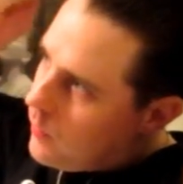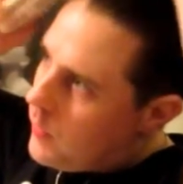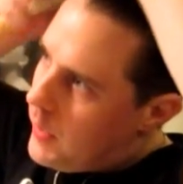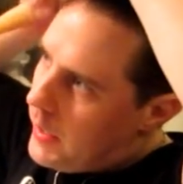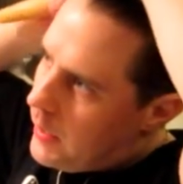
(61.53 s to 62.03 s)

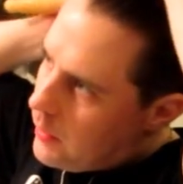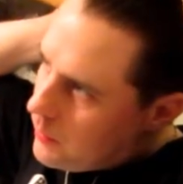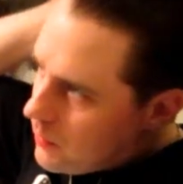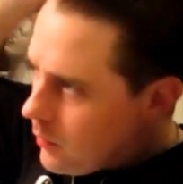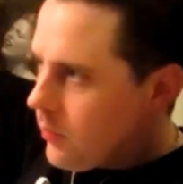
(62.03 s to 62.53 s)
the hair
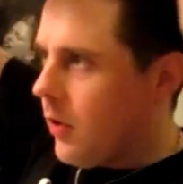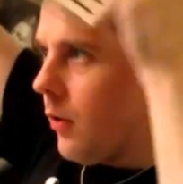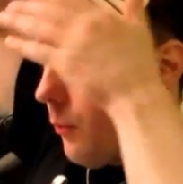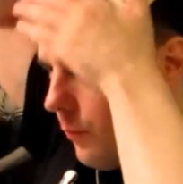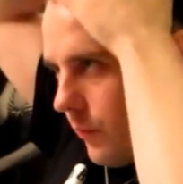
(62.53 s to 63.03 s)

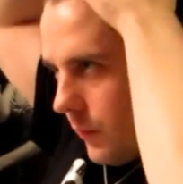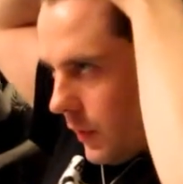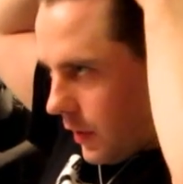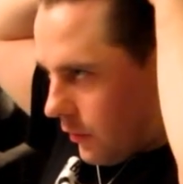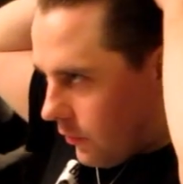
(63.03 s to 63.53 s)
so
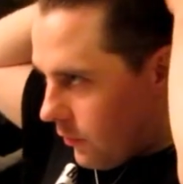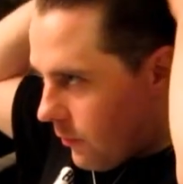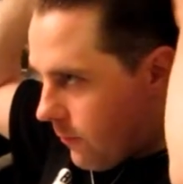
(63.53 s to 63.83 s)
it's